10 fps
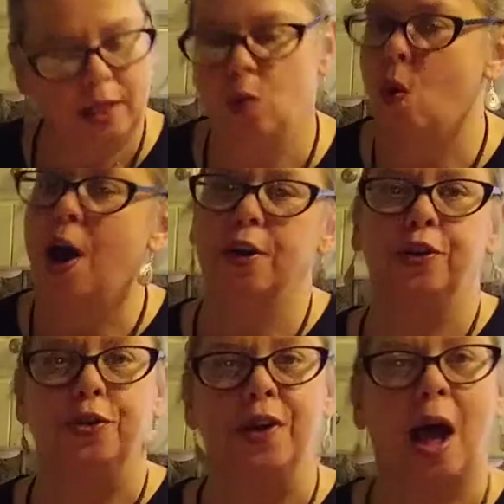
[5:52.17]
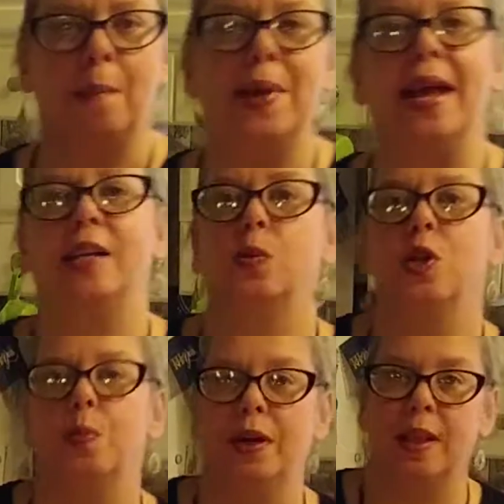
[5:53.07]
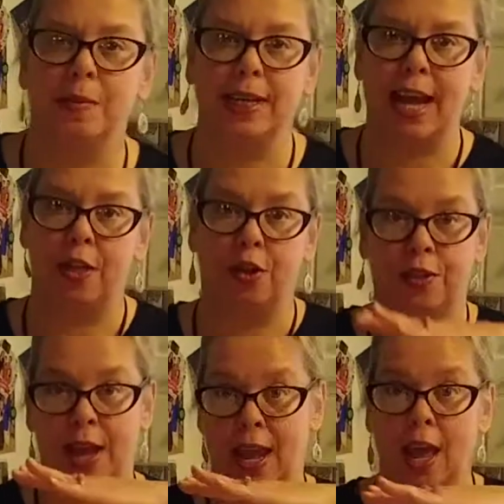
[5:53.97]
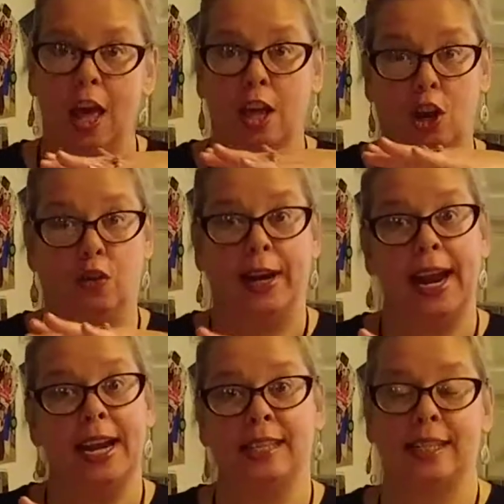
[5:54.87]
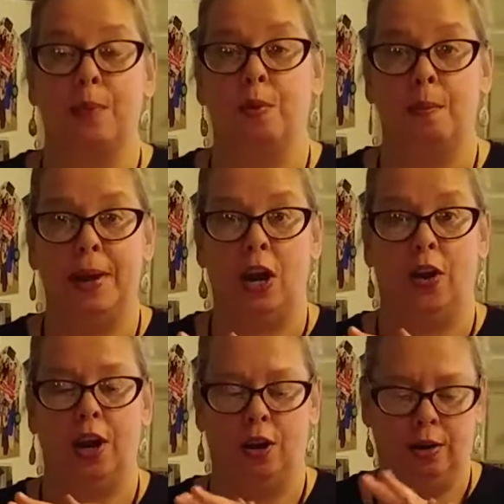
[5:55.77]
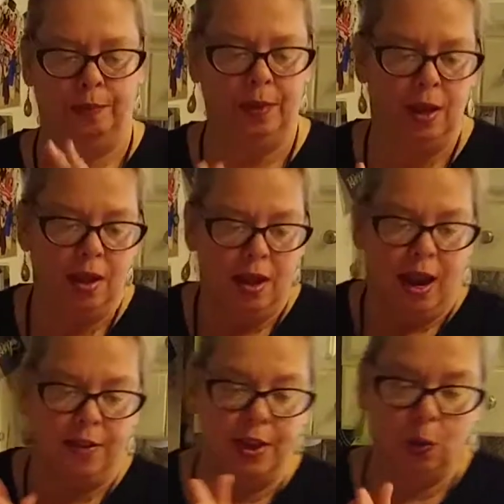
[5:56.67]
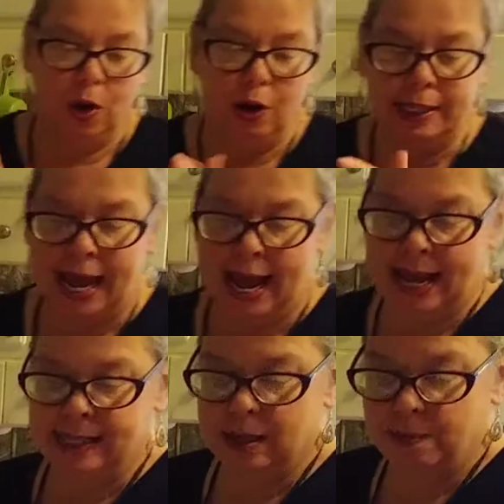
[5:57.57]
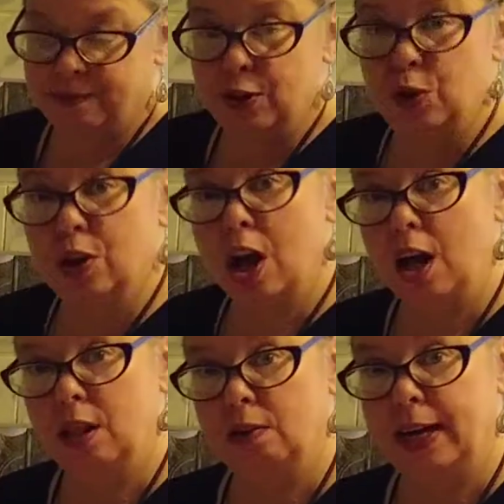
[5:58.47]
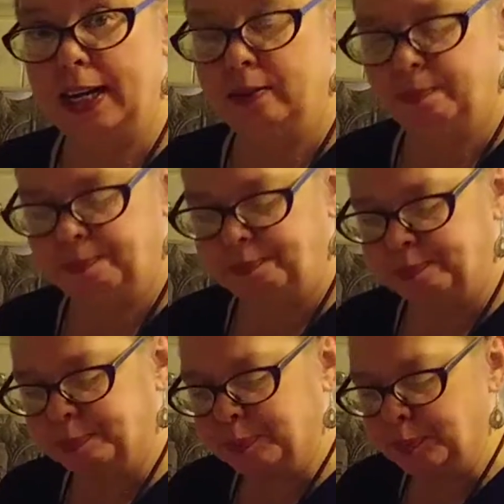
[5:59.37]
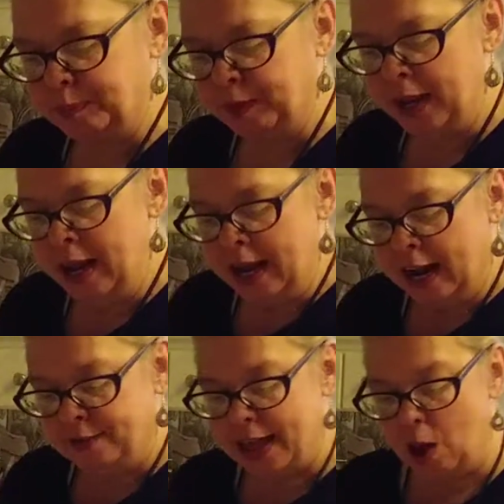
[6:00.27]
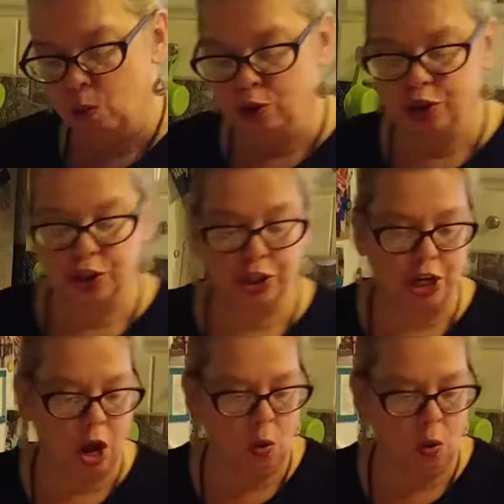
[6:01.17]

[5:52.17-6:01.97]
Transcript: and water do not mix. When you put them together, they create a separate barrier. And then we're going to add some food coloring. And that will show